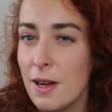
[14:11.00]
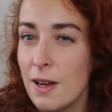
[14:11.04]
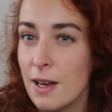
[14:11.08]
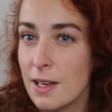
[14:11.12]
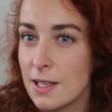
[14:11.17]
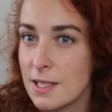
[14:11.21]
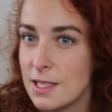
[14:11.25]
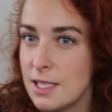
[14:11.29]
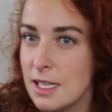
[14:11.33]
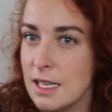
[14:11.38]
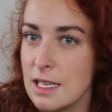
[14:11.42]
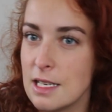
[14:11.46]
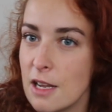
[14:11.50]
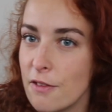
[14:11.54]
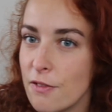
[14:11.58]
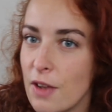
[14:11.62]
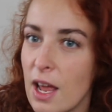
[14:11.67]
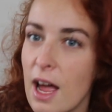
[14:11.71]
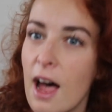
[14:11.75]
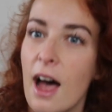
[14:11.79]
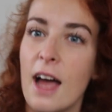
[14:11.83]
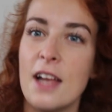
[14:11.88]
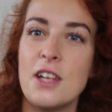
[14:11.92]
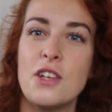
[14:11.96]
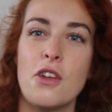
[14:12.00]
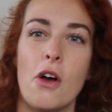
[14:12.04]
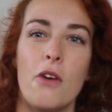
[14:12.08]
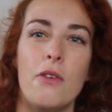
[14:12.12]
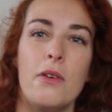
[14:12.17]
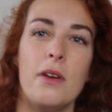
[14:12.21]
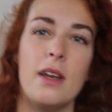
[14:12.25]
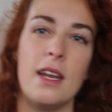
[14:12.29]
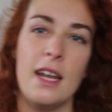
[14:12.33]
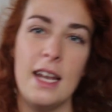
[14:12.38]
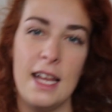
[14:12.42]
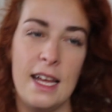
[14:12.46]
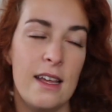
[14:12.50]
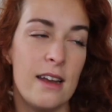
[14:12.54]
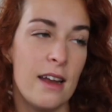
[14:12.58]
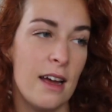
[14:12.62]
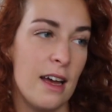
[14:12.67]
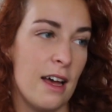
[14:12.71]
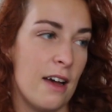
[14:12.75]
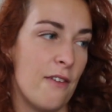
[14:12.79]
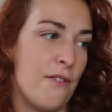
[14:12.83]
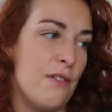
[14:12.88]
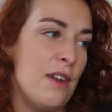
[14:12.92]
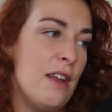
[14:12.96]
excessive. Like, I don't need
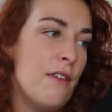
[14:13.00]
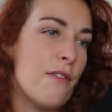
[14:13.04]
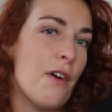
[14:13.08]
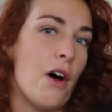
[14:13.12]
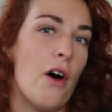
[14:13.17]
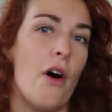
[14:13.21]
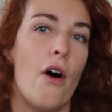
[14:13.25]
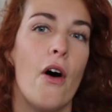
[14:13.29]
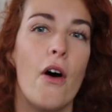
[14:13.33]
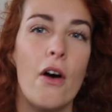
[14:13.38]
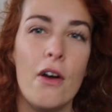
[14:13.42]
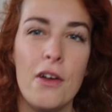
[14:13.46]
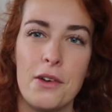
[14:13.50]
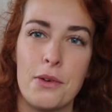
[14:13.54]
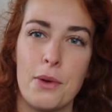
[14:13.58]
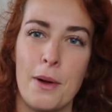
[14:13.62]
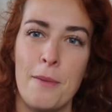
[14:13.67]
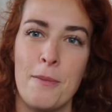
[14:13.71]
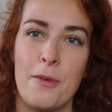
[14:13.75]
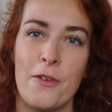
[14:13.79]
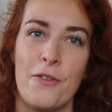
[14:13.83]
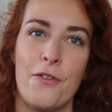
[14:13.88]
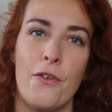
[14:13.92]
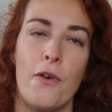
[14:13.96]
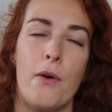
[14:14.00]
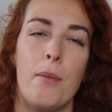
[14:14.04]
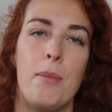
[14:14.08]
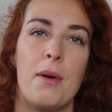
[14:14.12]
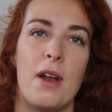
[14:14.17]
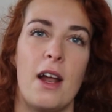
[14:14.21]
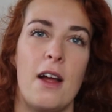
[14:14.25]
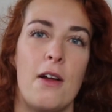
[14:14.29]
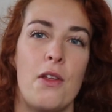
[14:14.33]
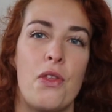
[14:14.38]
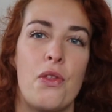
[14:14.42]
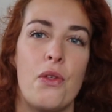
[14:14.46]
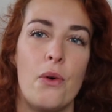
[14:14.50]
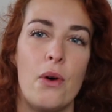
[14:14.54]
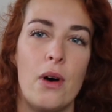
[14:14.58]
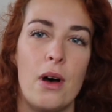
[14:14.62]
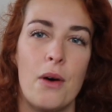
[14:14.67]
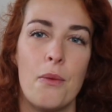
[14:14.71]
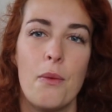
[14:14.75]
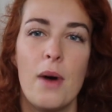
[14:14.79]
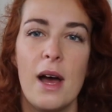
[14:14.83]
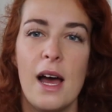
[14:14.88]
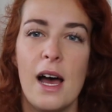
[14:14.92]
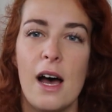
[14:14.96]
it. I've never owned one before, but I
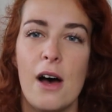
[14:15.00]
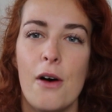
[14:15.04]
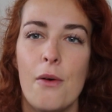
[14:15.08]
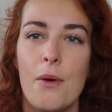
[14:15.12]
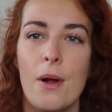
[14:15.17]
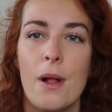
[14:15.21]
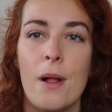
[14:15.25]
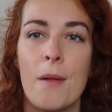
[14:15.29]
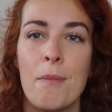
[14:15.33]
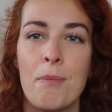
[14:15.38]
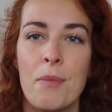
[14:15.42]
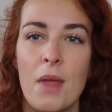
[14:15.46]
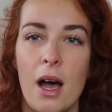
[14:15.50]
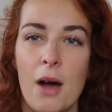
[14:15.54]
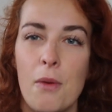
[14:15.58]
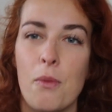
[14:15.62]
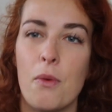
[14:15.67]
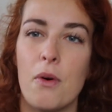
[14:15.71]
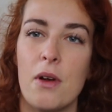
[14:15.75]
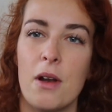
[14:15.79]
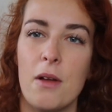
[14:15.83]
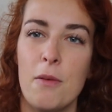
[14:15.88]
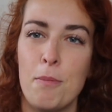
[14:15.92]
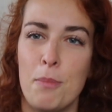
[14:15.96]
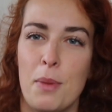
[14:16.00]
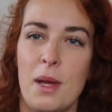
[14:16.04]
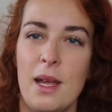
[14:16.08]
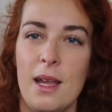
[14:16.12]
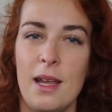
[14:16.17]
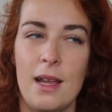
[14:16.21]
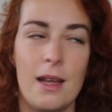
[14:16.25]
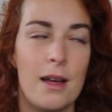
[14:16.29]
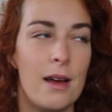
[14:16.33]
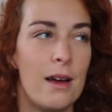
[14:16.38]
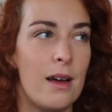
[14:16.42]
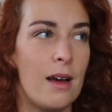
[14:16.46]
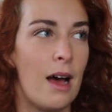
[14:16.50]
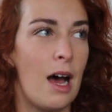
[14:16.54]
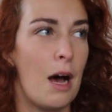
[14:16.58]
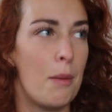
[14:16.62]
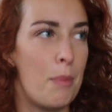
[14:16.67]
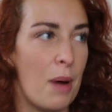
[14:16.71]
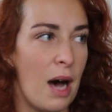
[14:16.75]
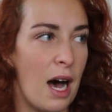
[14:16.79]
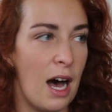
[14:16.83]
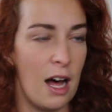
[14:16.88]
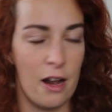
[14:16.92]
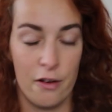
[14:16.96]
thought, well, I want to be
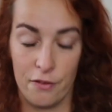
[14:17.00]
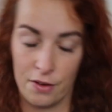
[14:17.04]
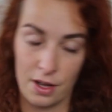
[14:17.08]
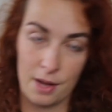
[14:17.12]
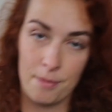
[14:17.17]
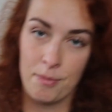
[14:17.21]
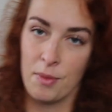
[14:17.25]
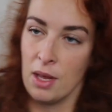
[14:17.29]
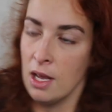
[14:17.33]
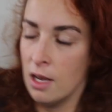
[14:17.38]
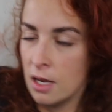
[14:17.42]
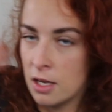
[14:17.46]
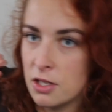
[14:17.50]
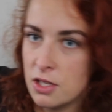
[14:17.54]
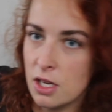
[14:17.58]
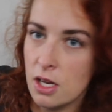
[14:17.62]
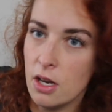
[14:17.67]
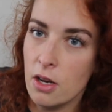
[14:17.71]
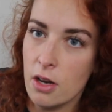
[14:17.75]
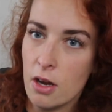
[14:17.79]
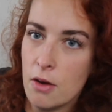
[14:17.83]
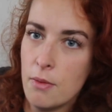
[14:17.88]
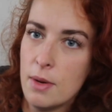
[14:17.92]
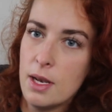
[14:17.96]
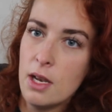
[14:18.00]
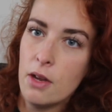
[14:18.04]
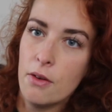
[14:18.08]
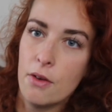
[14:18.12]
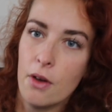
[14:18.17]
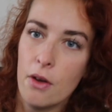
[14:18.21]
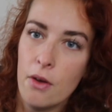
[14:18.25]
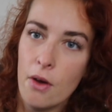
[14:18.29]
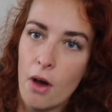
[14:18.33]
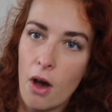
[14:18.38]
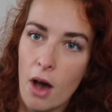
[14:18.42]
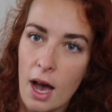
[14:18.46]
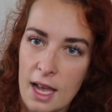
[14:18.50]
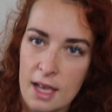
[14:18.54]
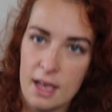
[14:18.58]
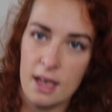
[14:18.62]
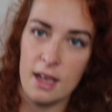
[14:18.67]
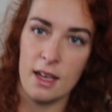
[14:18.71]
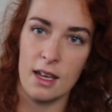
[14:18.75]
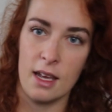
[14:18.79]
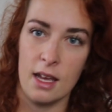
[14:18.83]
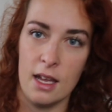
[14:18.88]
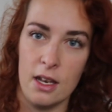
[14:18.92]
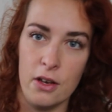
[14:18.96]
a part of it. So you know when you go
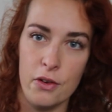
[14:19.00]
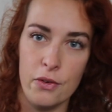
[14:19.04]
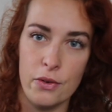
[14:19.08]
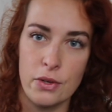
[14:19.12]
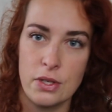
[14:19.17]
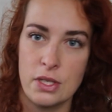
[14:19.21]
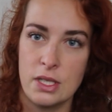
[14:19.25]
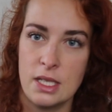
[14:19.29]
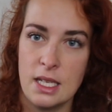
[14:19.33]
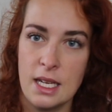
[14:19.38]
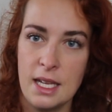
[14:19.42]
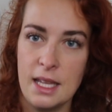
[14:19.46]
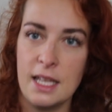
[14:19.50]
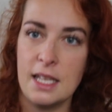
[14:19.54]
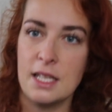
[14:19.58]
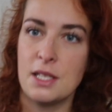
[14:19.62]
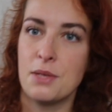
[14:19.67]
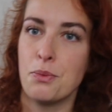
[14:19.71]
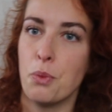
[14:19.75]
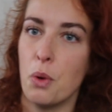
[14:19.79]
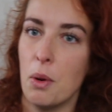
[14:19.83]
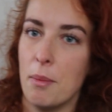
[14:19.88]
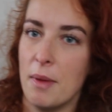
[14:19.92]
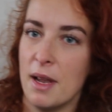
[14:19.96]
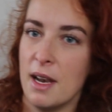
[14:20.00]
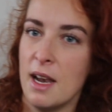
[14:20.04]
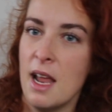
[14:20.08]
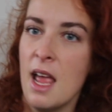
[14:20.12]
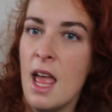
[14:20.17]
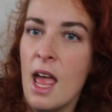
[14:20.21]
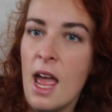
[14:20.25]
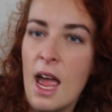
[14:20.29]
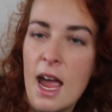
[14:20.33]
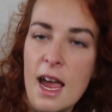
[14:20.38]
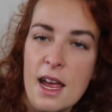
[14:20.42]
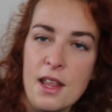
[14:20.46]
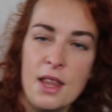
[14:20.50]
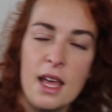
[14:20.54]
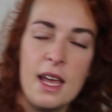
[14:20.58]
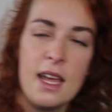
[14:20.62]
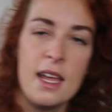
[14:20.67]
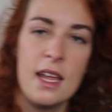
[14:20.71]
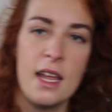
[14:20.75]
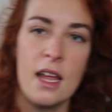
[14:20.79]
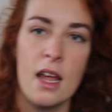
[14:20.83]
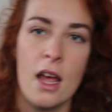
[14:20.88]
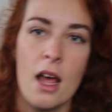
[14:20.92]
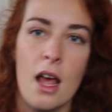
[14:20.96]
hiking and you see these women and
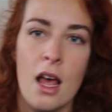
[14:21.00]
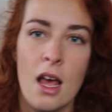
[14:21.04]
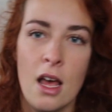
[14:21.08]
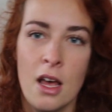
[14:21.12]
they